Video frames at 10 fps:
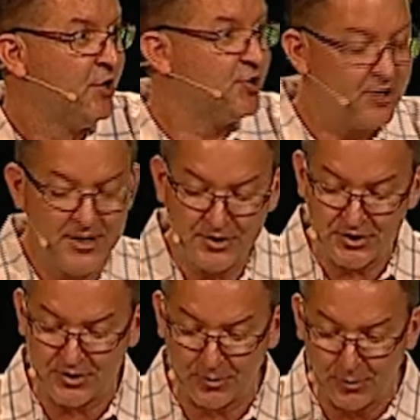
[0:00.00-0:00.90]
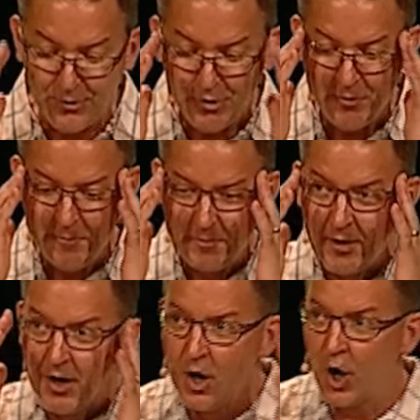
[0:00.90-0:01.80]
Jesus the groom,
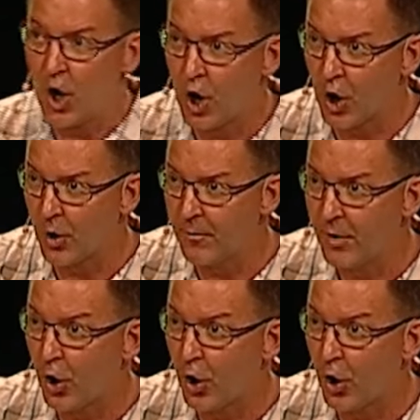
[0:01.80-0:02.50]
are,